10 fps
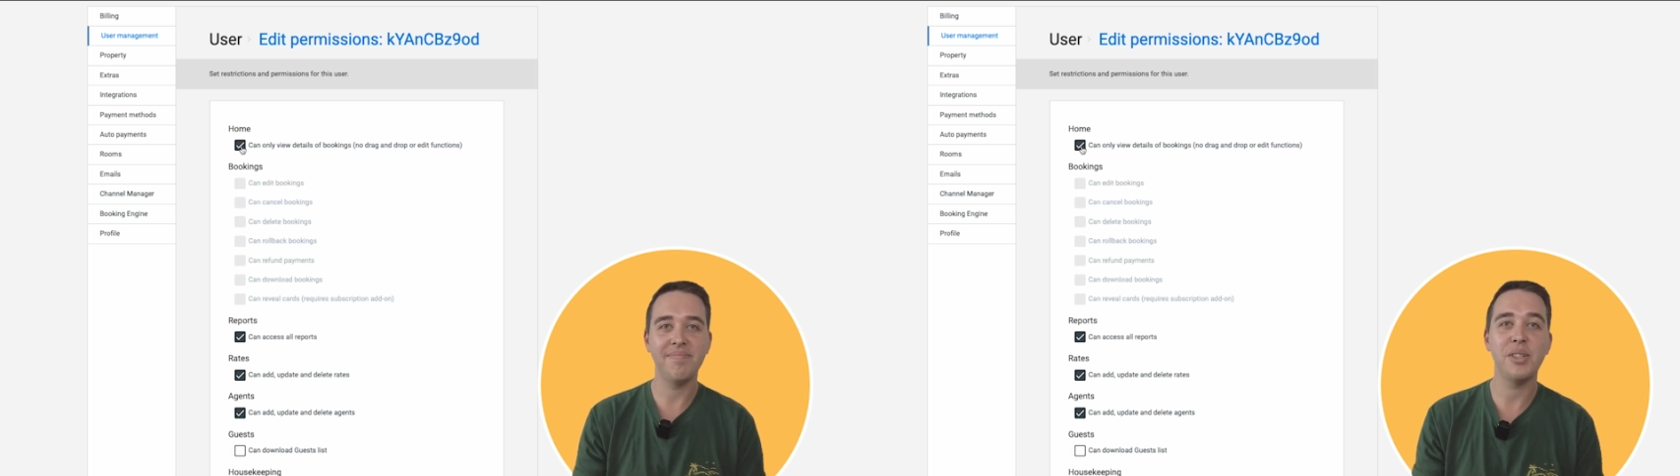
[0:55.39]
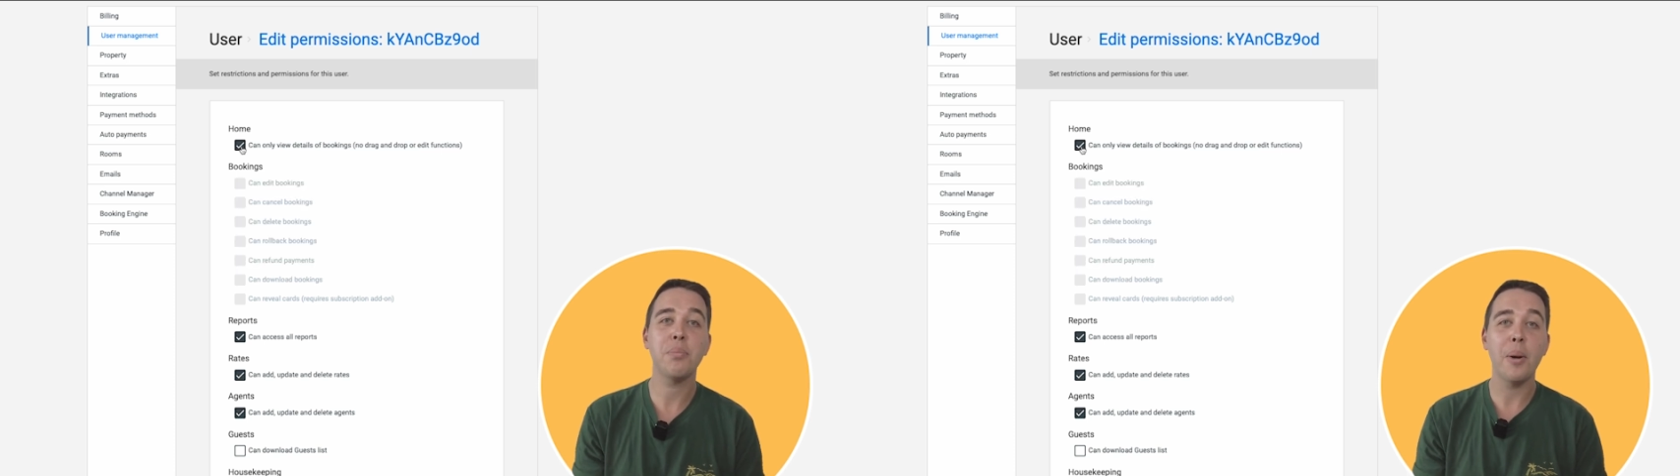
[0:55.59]

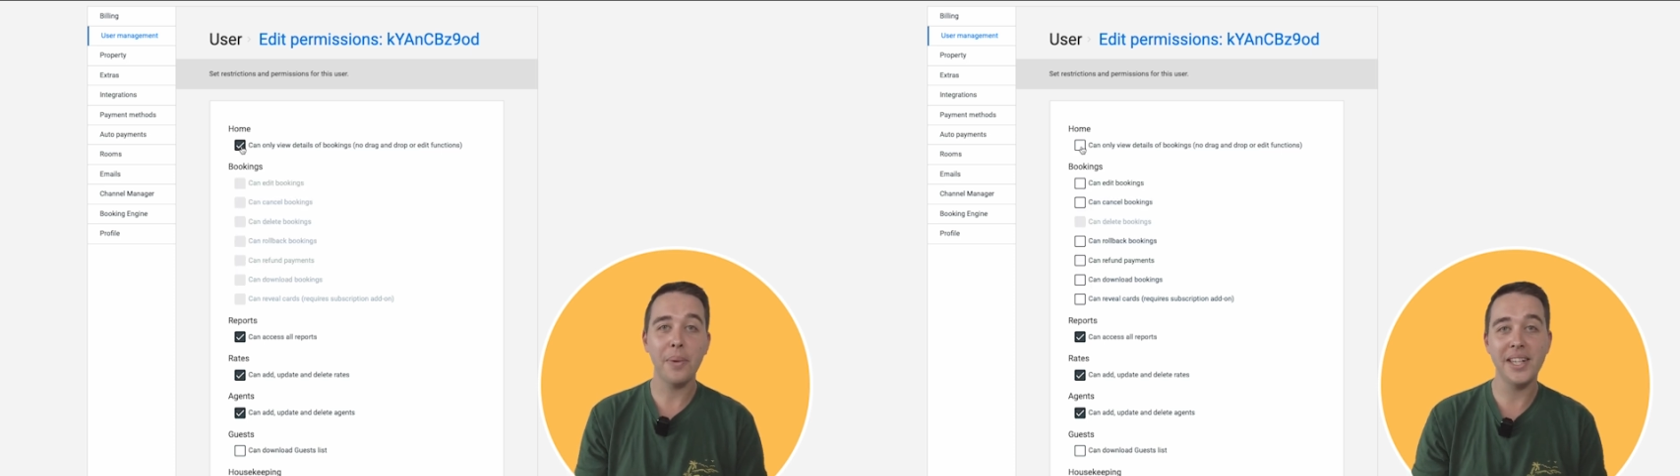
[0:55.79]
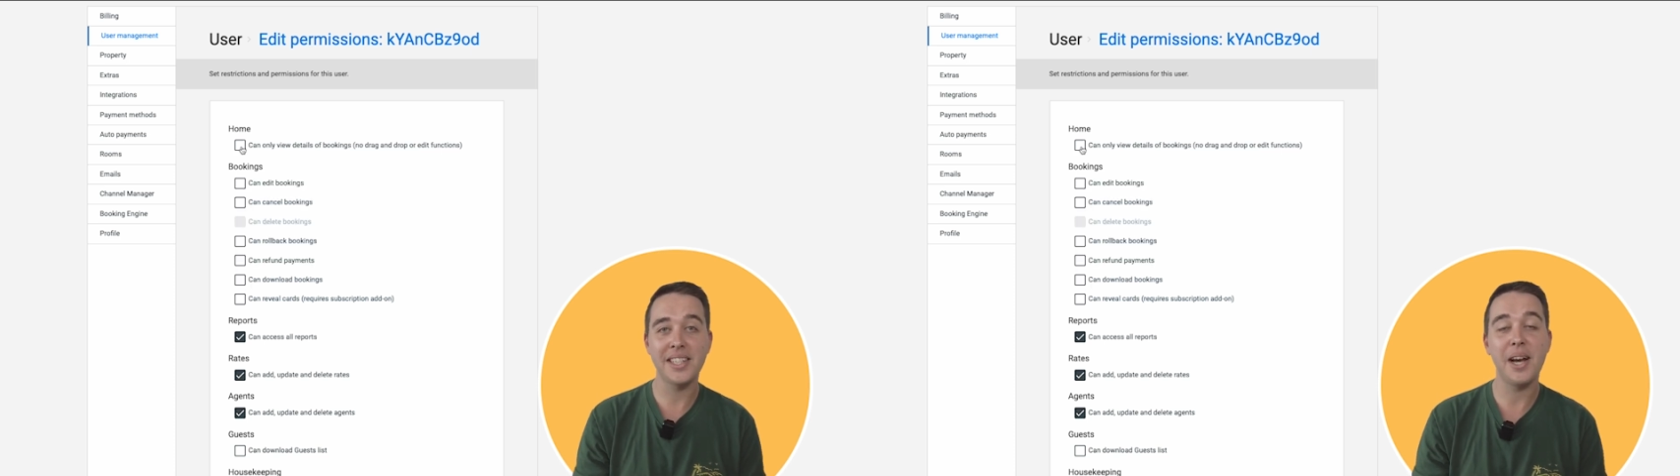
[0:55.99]
Your
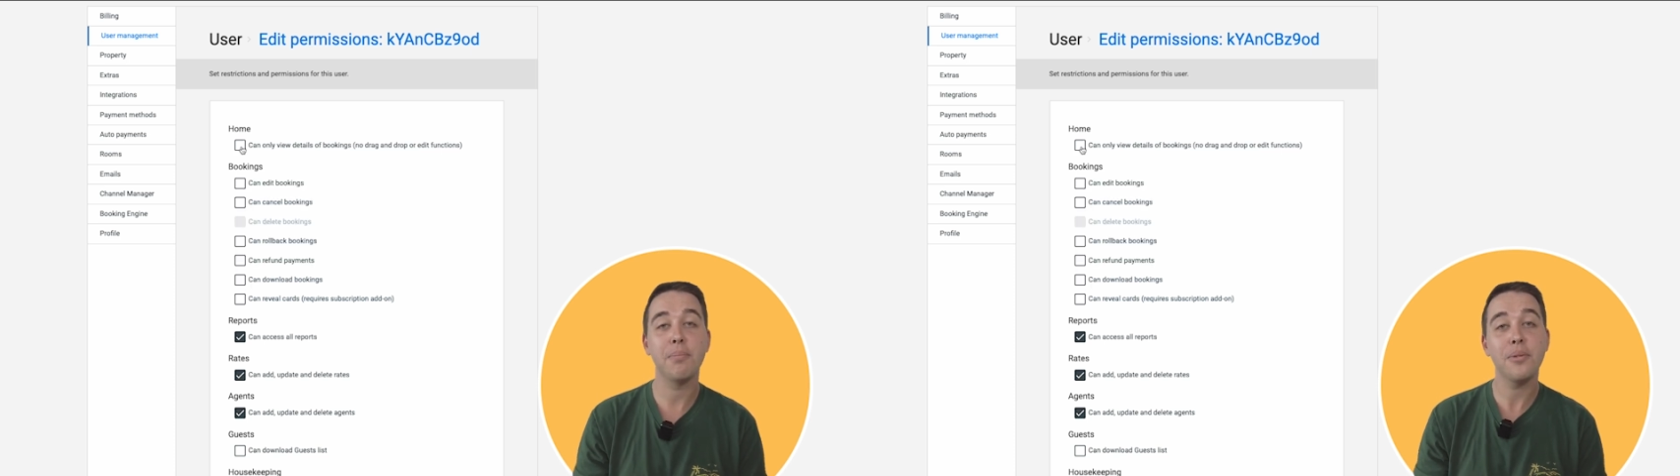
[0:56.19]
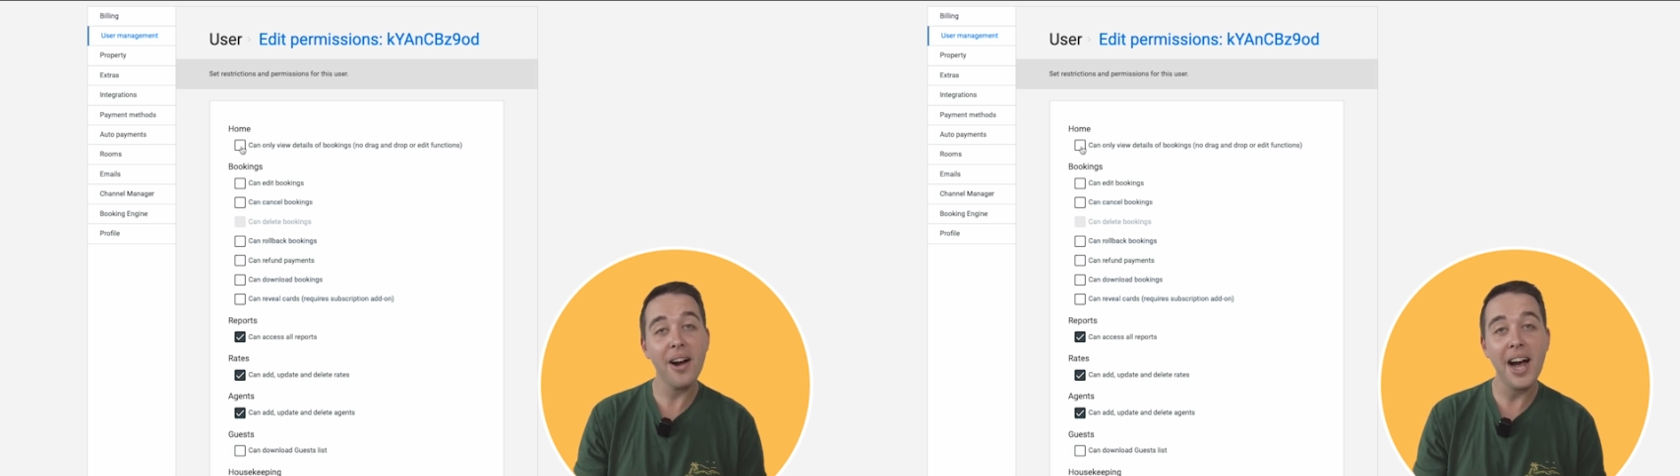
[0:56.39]
property is now
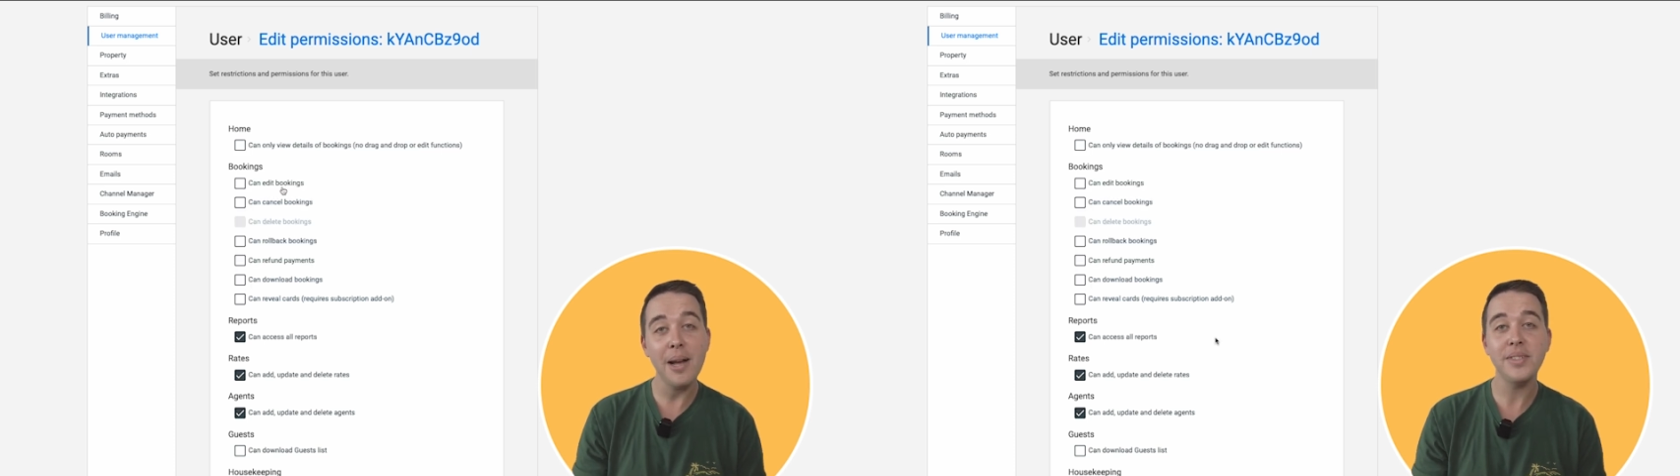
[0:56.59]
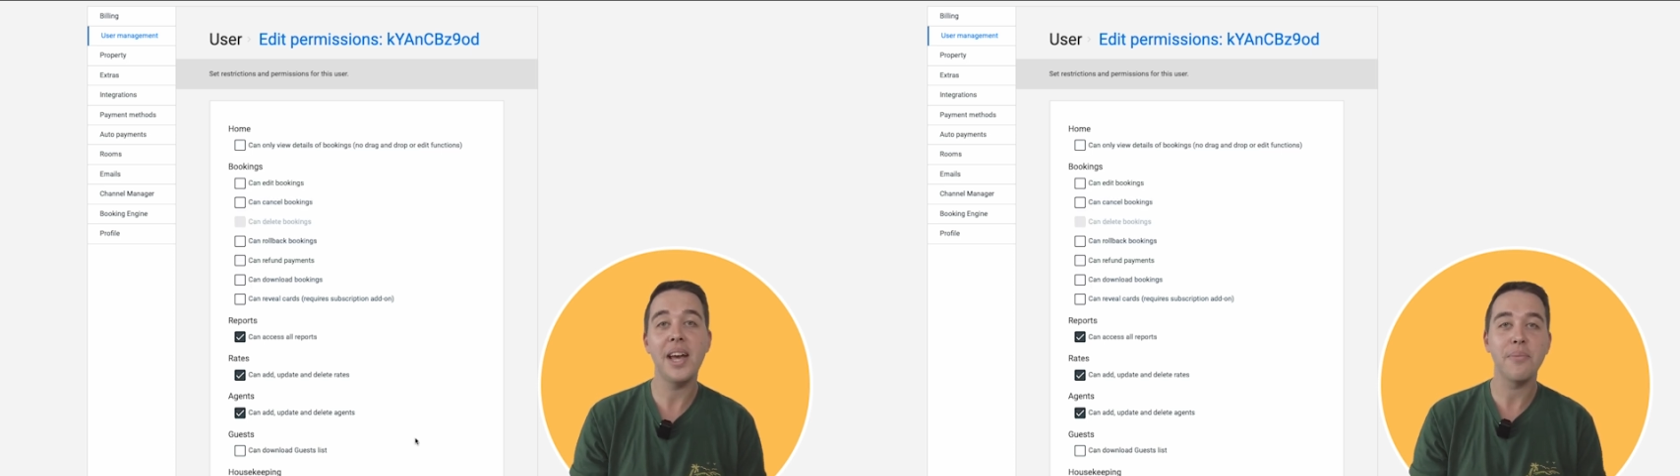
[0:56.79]

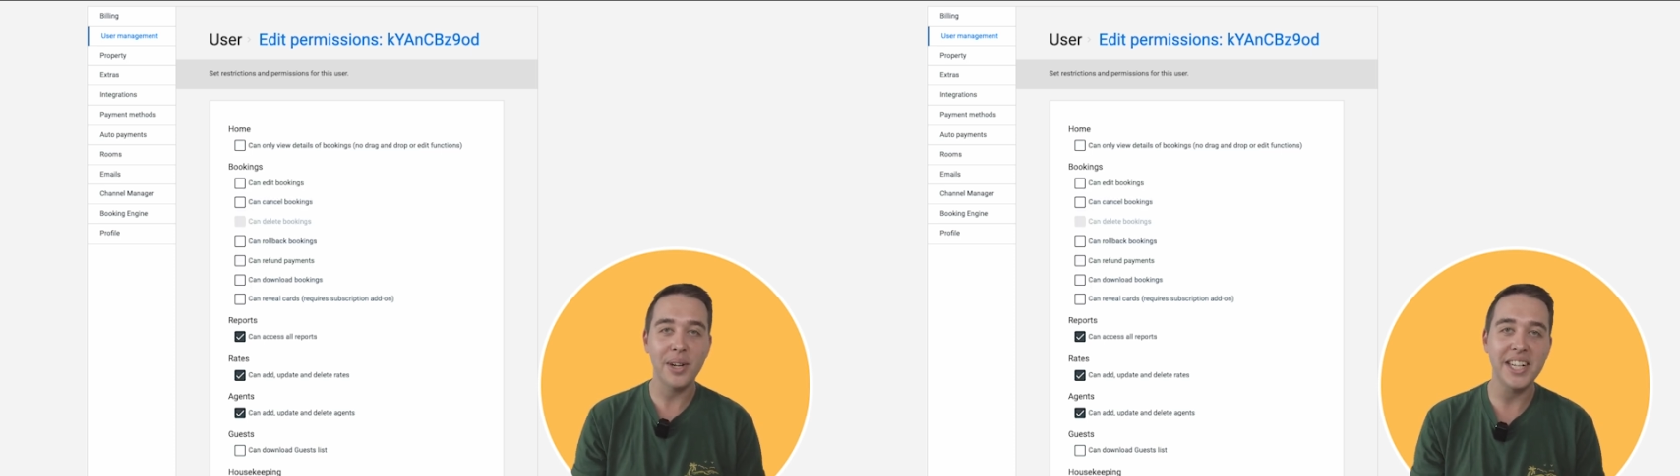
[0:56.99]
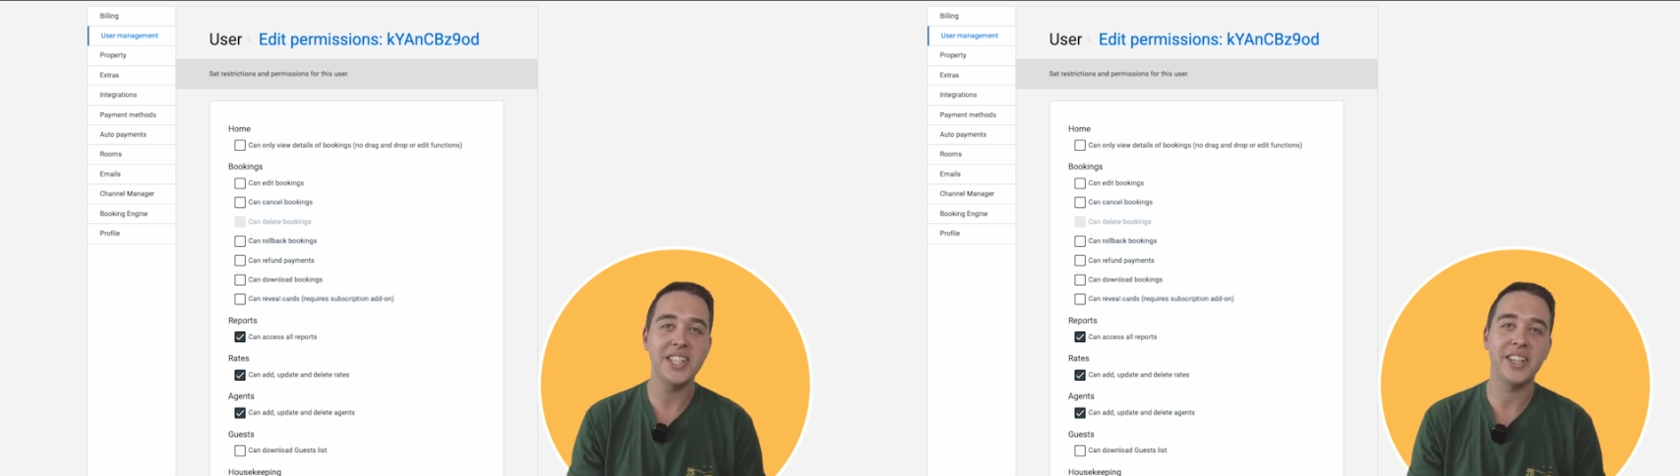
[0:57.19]
primed and
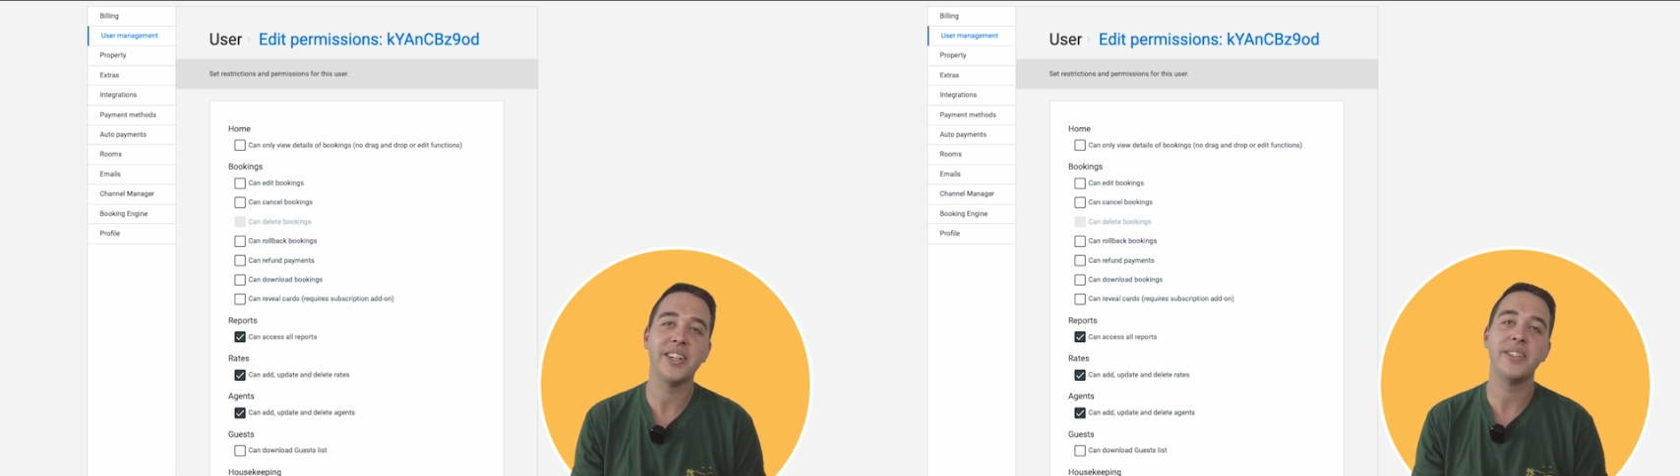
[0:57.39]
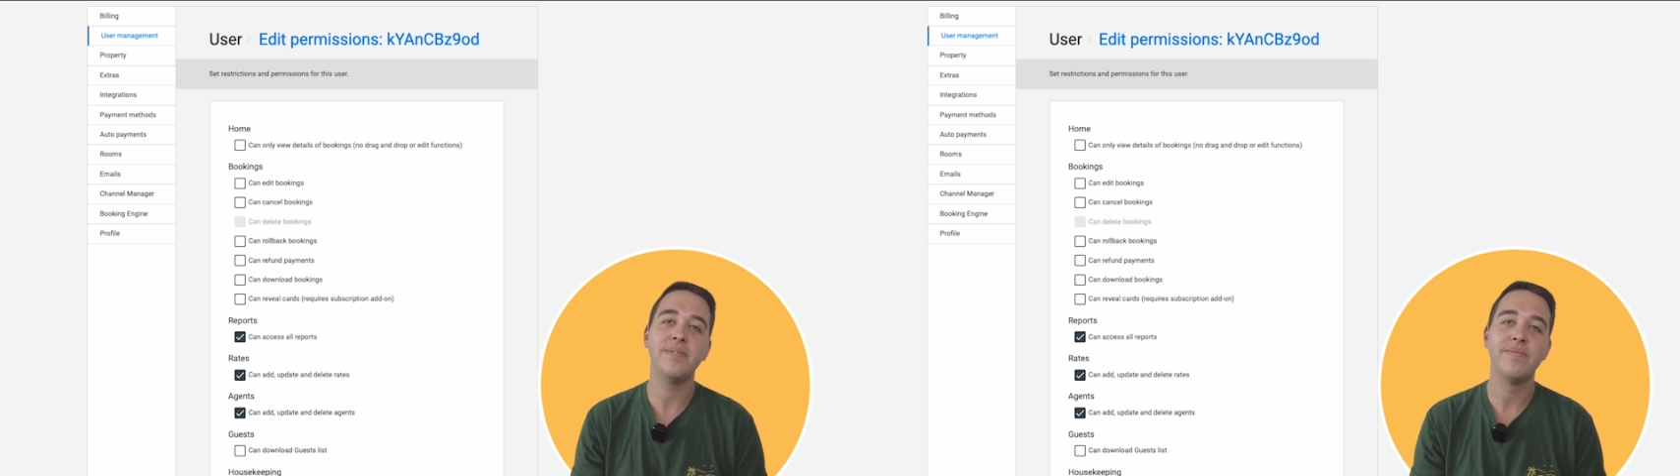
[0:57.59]
ready to
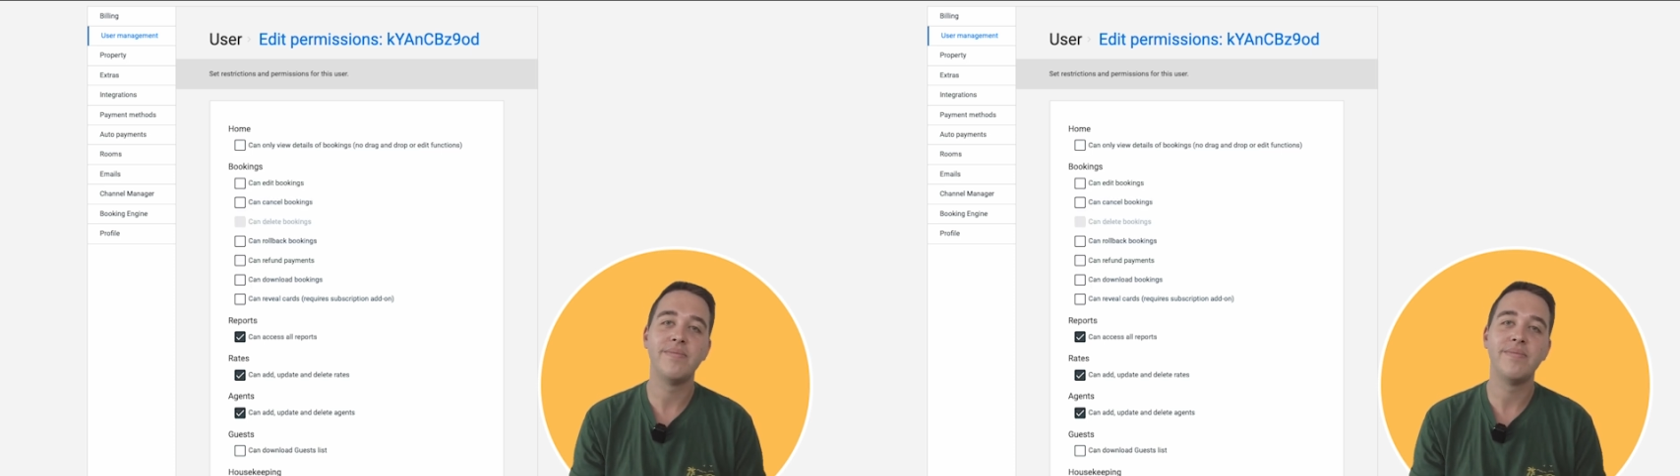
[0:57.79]
go.